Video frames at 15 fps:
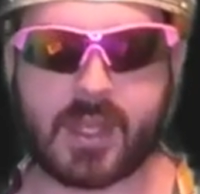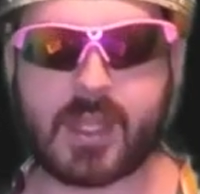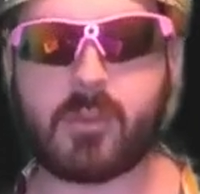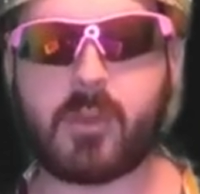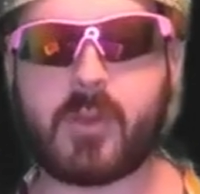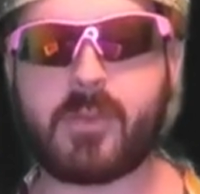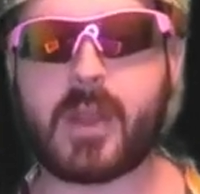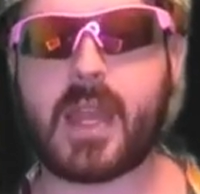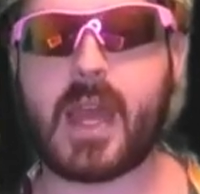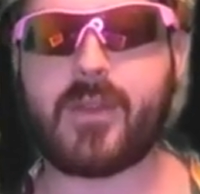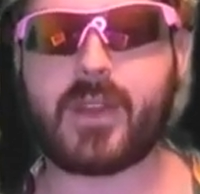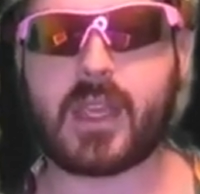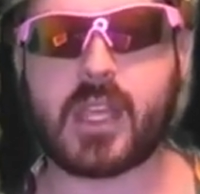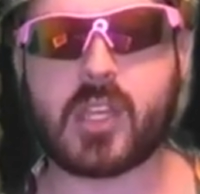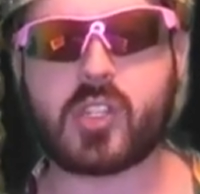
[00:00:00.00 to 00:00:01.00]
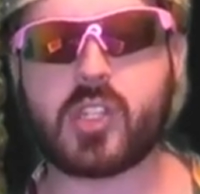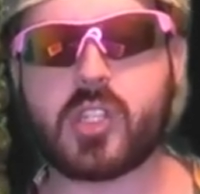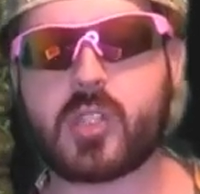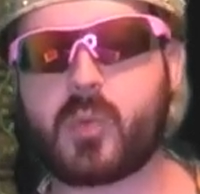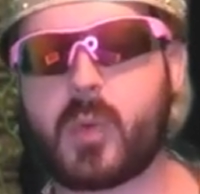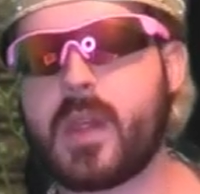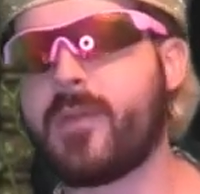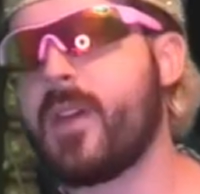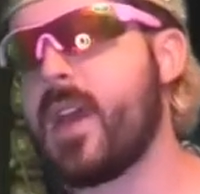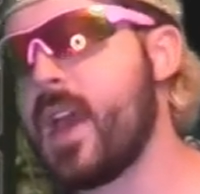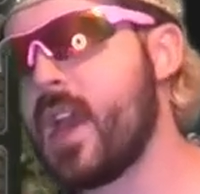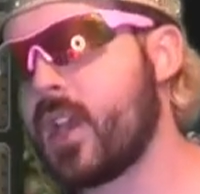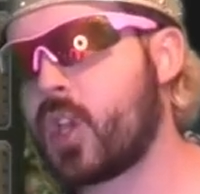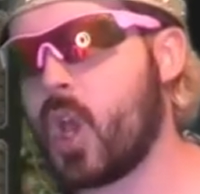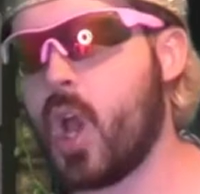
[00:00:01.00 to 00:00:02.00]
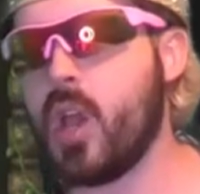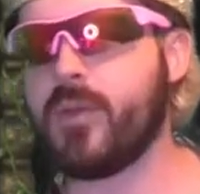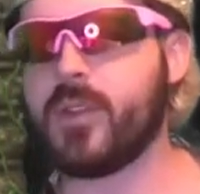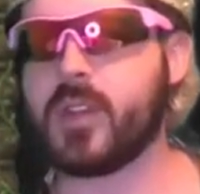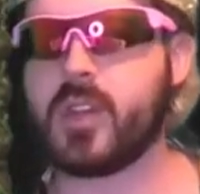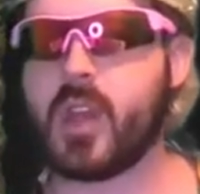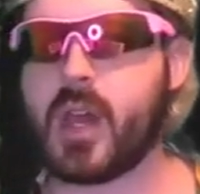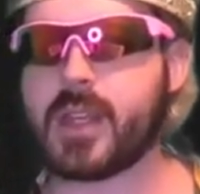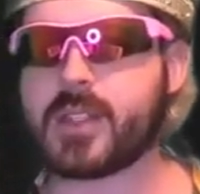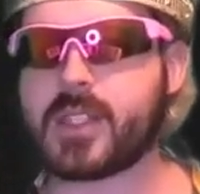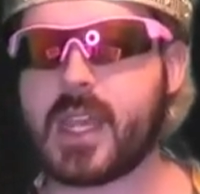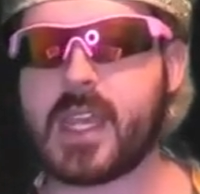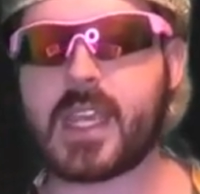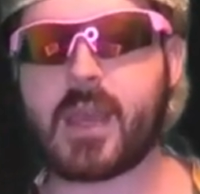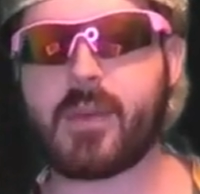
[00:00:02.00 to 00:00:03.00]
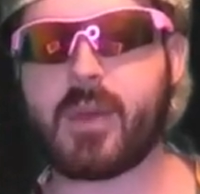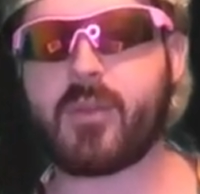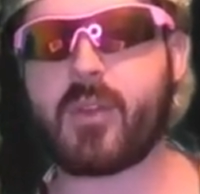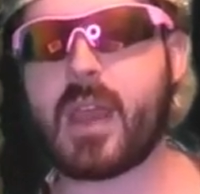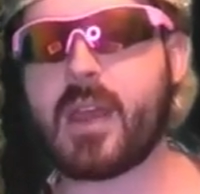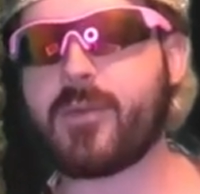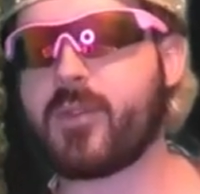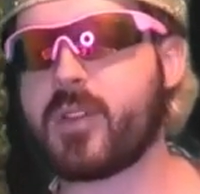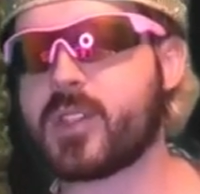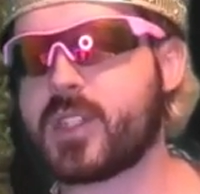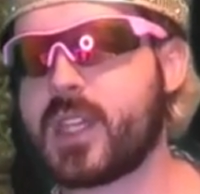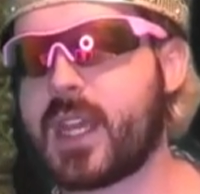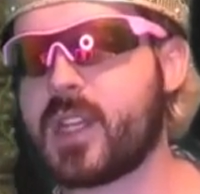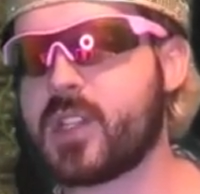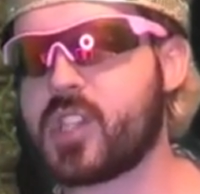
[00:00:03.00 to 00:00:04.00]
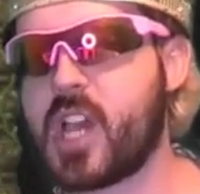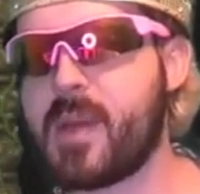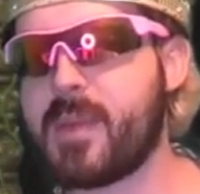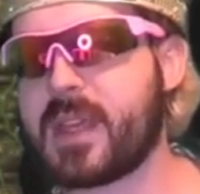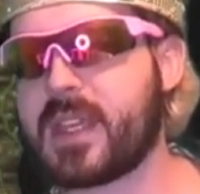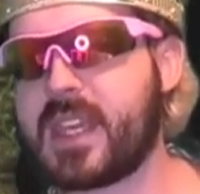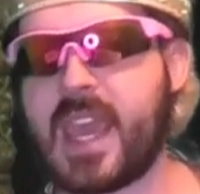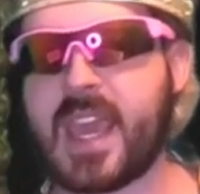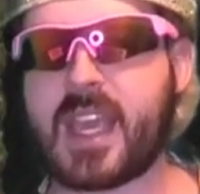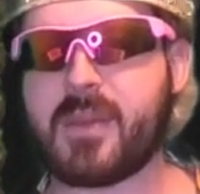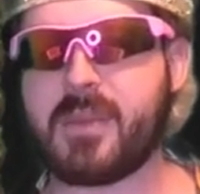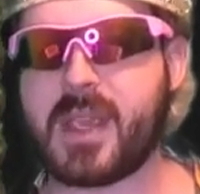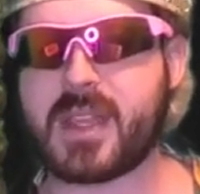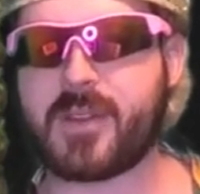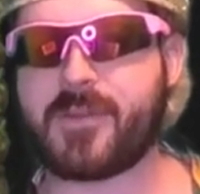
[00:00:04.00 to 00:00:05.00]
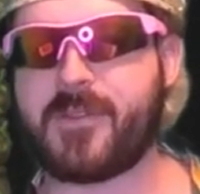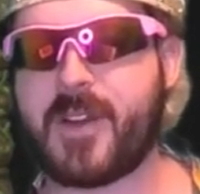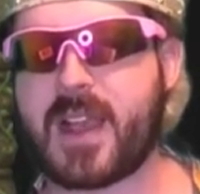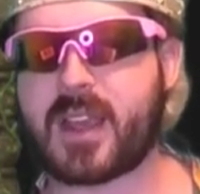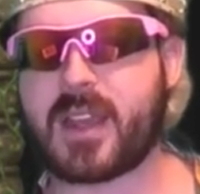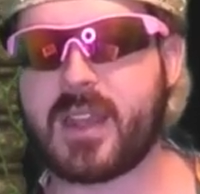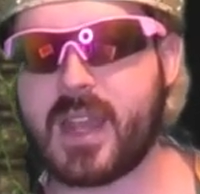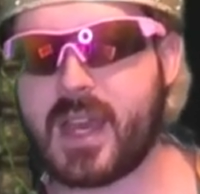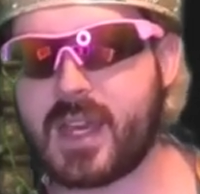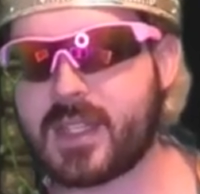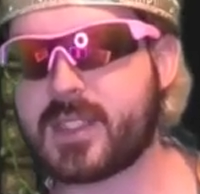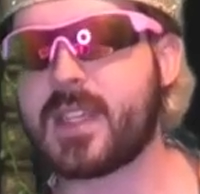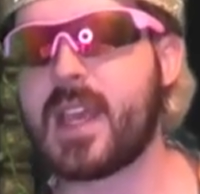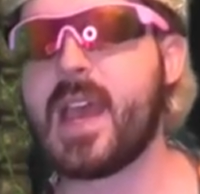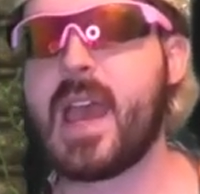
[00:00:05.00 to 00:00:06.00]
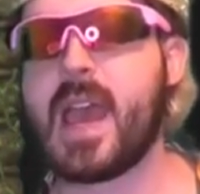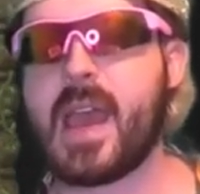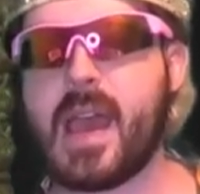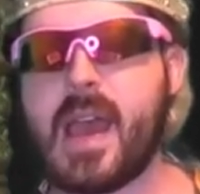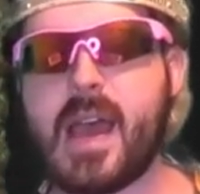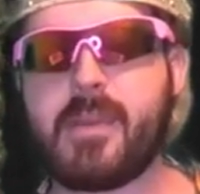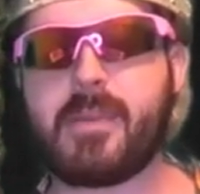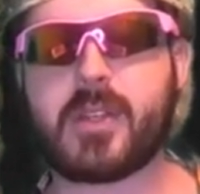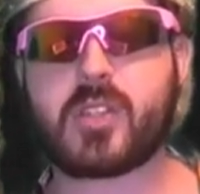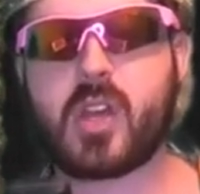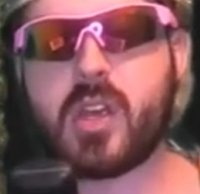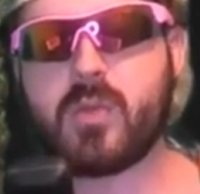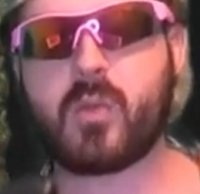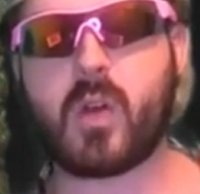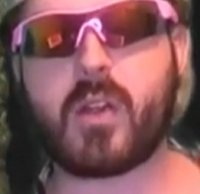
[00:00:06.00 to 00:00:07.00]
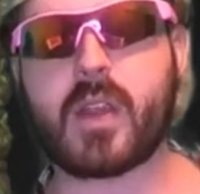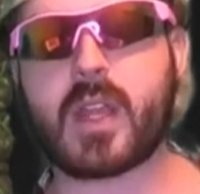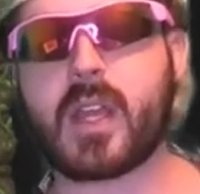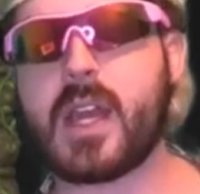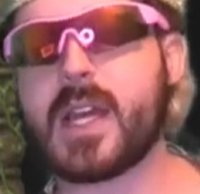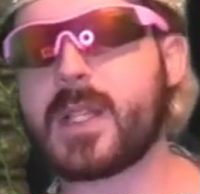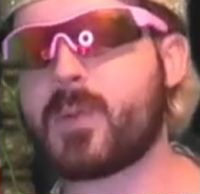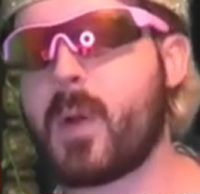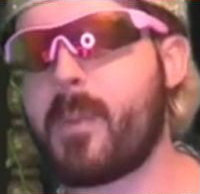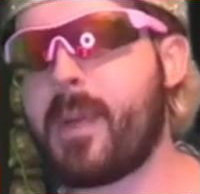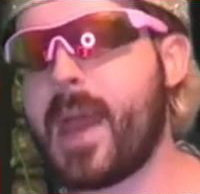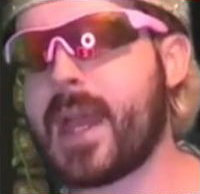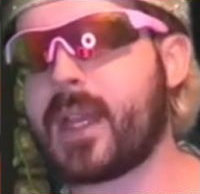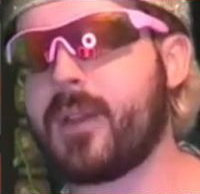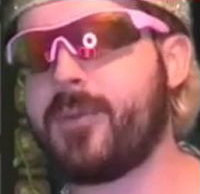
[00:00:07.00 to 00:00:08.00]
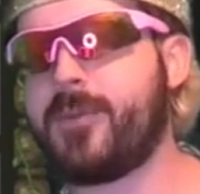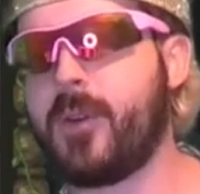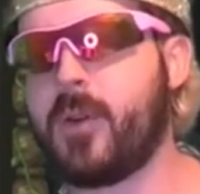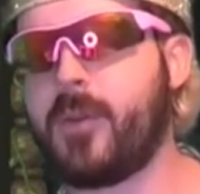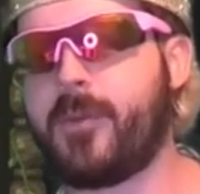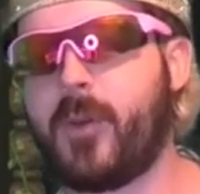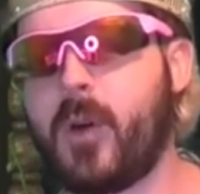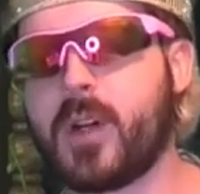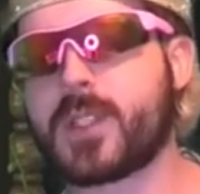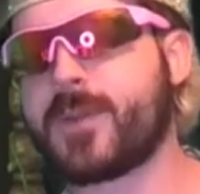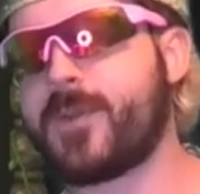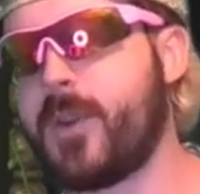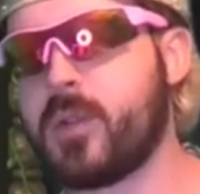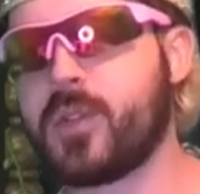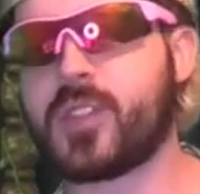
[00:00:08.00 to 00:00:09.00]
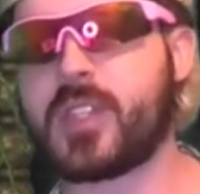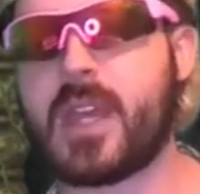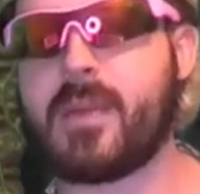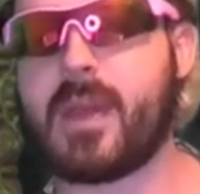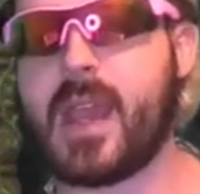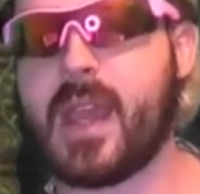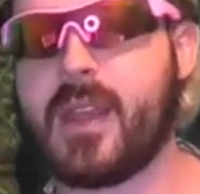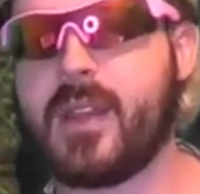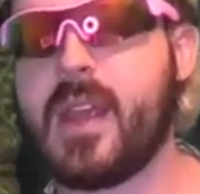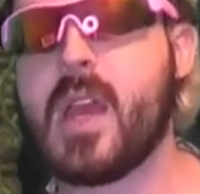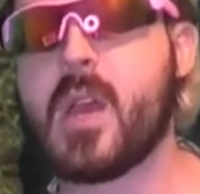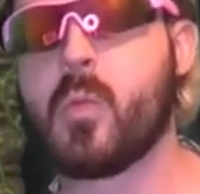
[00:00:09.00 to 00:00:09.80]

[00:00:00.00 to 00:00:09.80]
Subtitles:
We've been having issues with COVID-19 coming around for a second time and kicking me in the fucking nuts. But don't worry guys, we're back in full force, full steam ahead.